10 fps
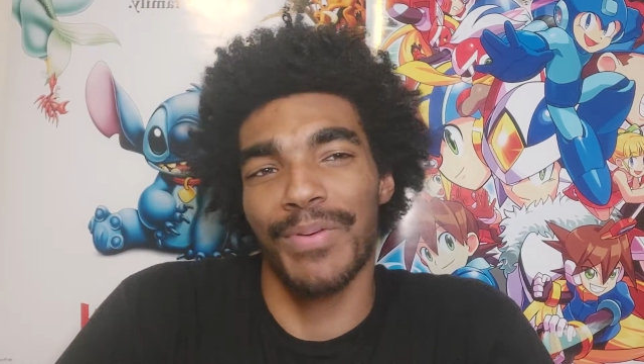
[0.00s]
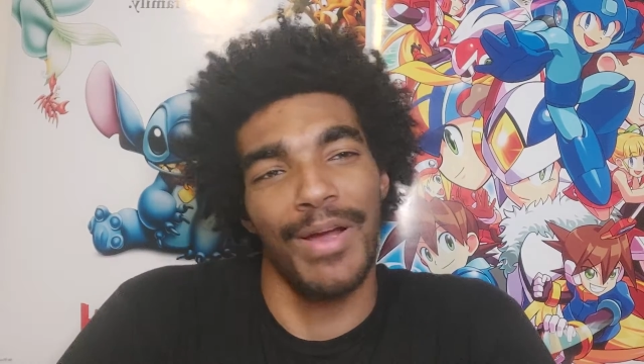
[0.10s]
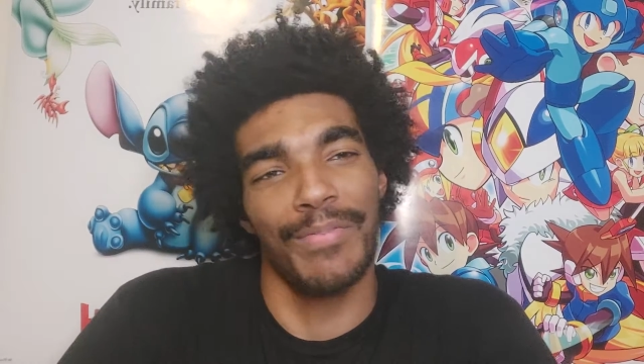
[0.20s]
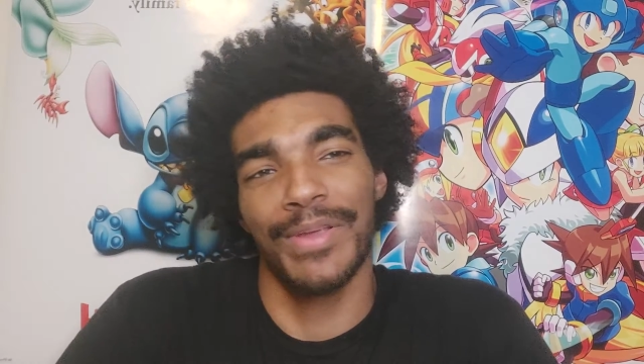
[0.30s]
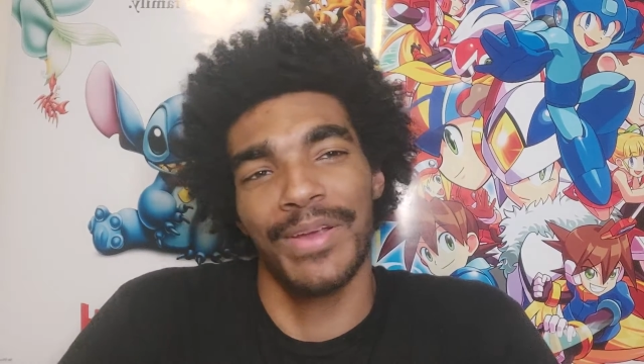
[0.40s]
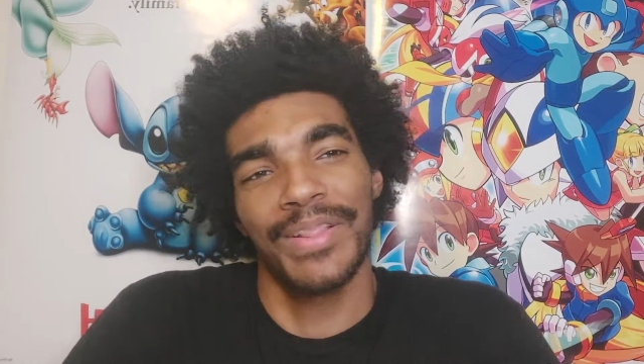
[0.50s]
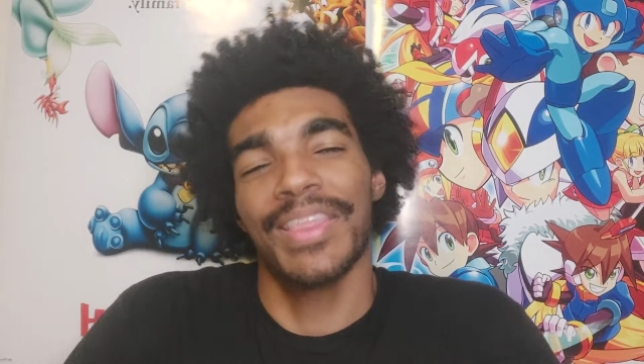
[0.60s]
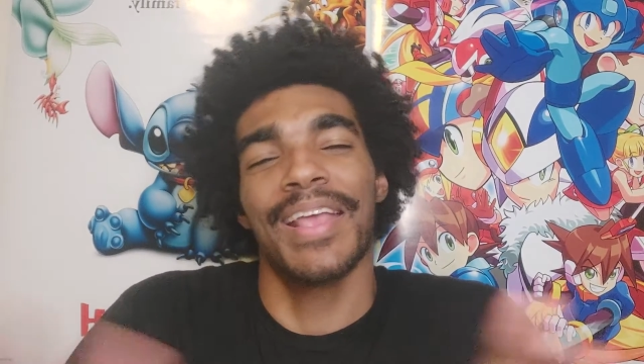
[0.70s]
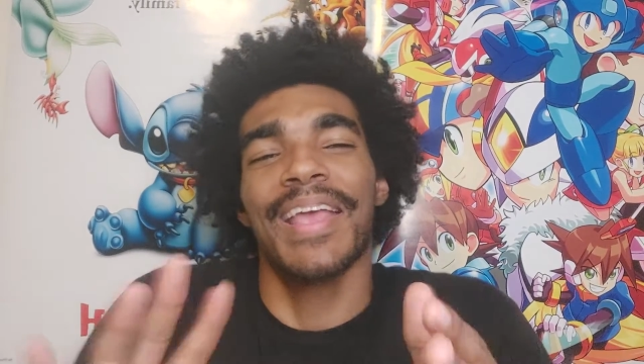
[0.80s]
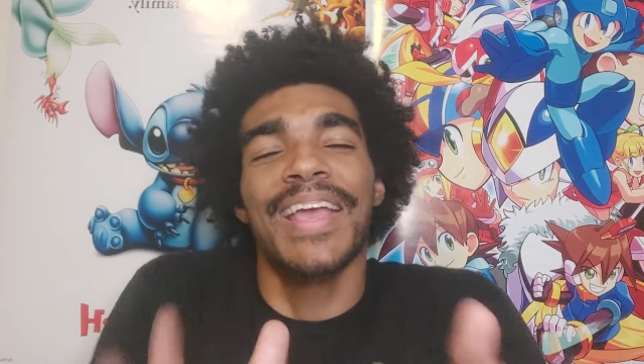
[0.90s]
property or
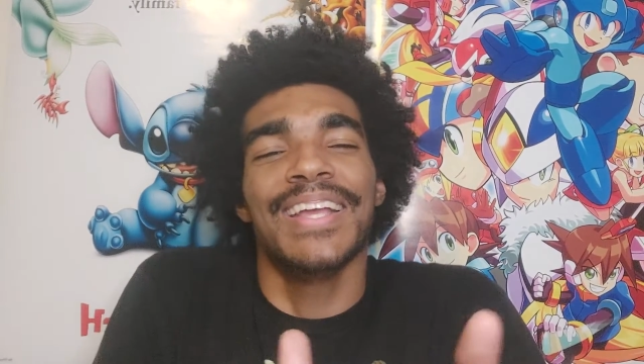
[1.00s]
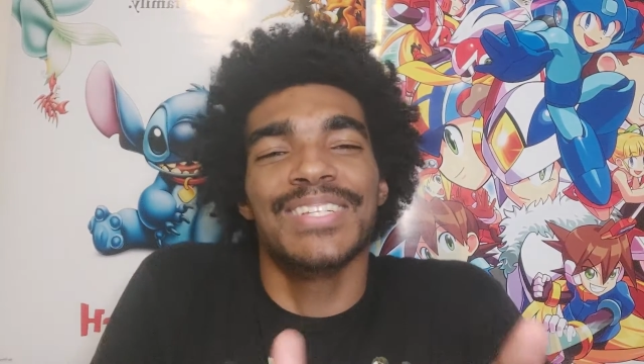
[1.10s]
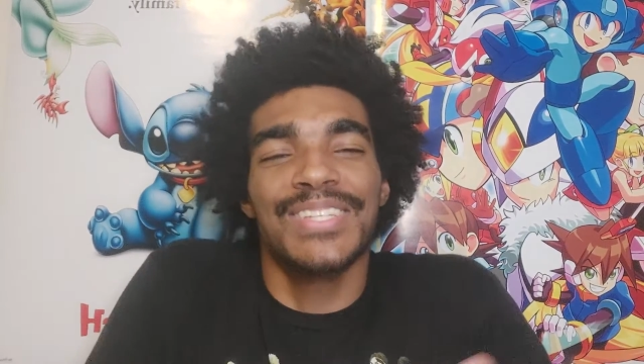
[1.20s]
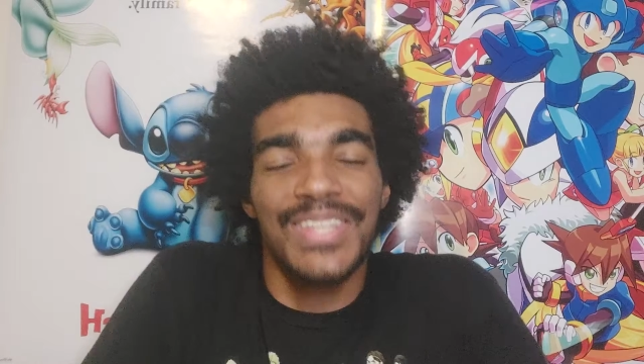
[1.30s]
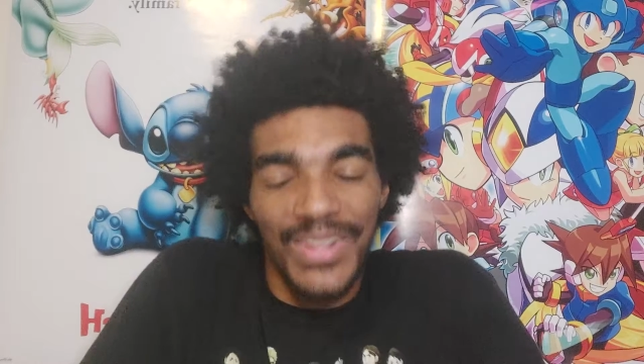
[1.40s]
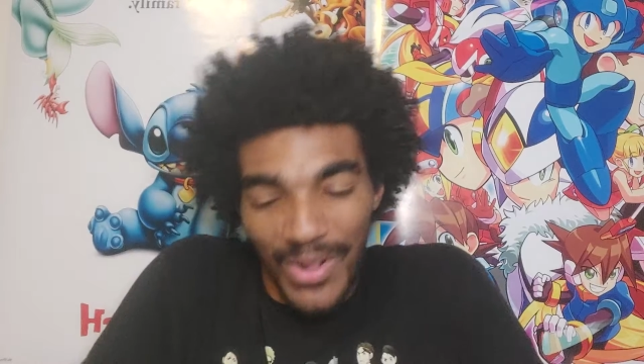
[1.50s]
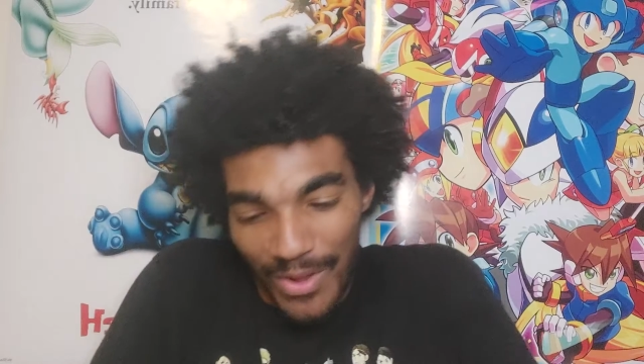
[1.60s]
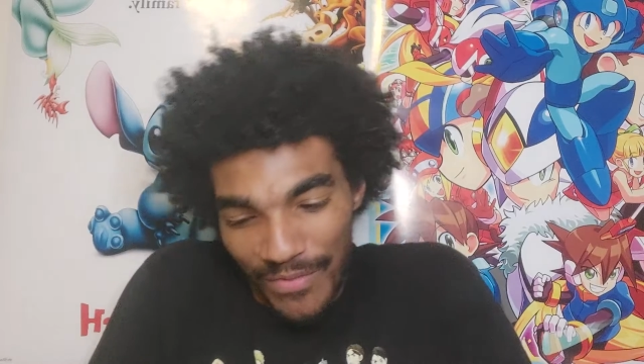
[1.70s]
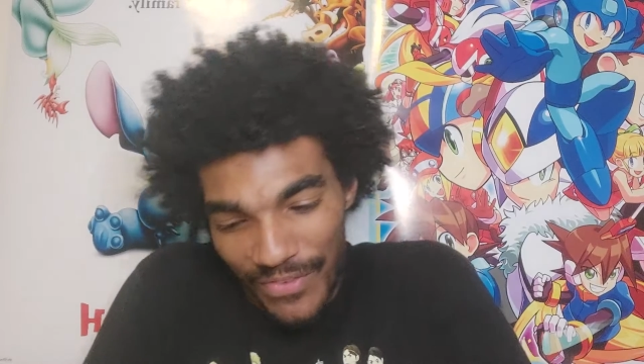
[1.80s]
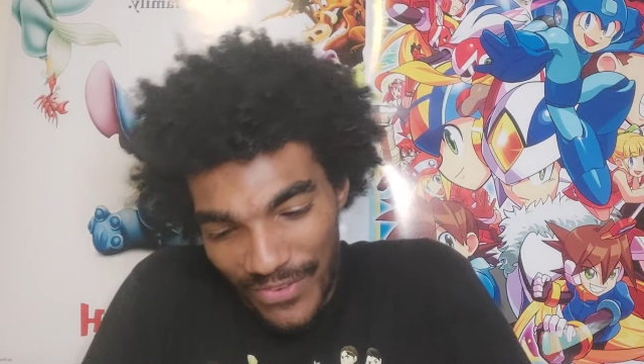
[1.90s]
anything. He's just sitting there
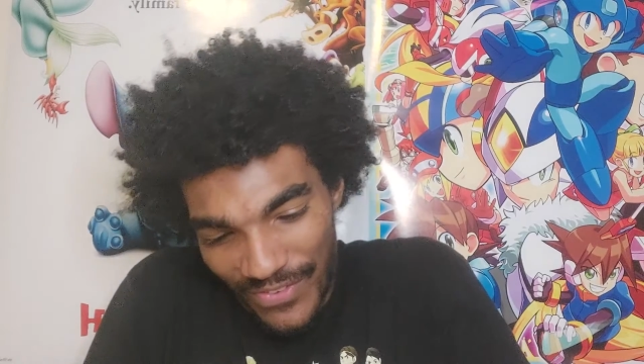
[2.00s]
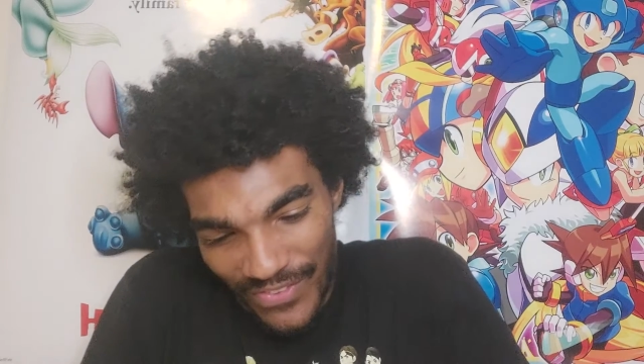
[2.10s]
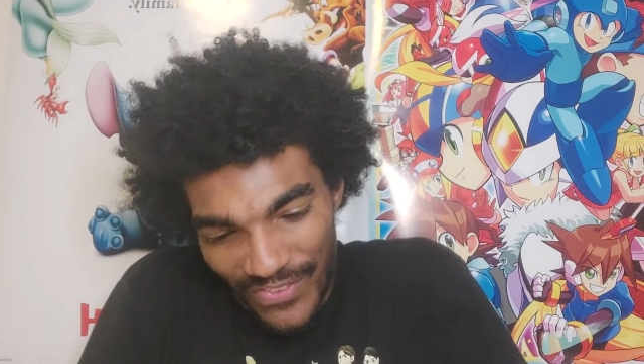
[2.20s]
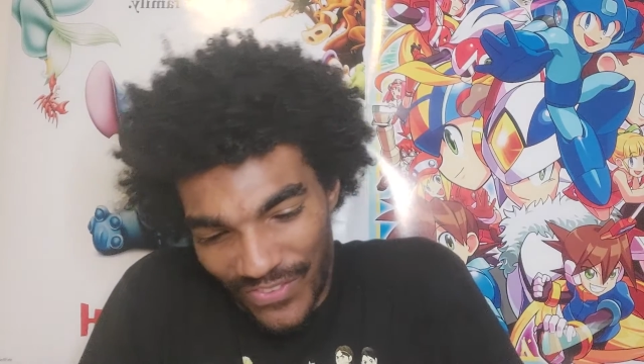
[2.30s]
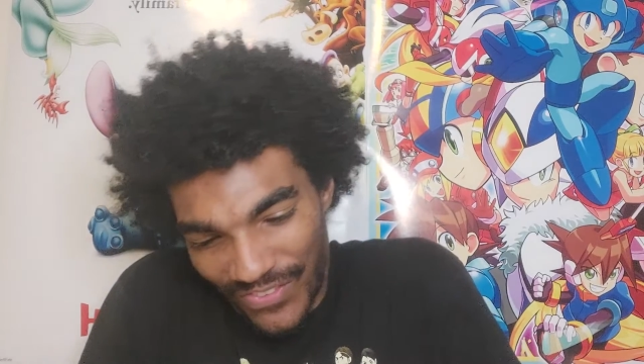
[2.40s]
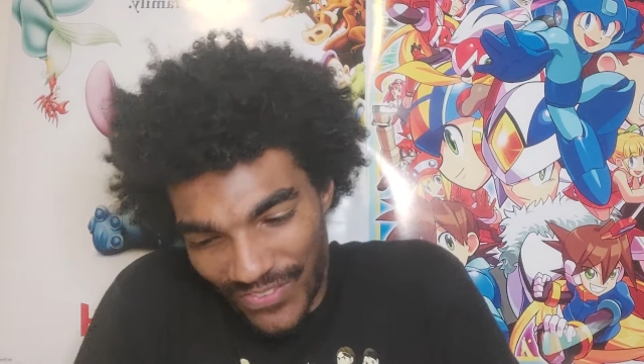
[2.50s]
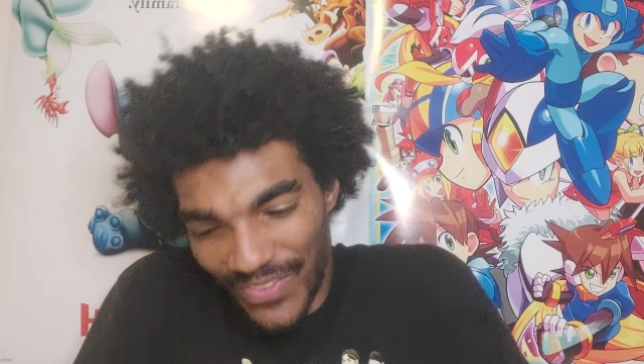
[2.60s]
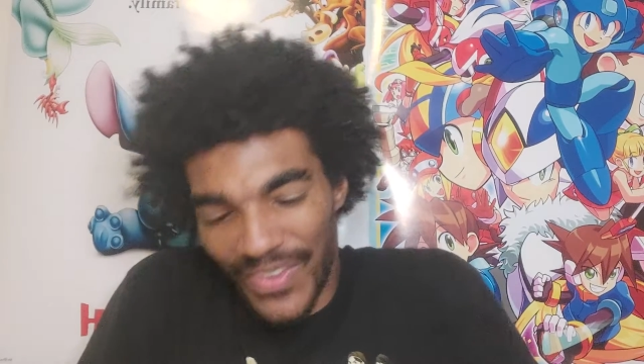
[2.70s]
like, zzz.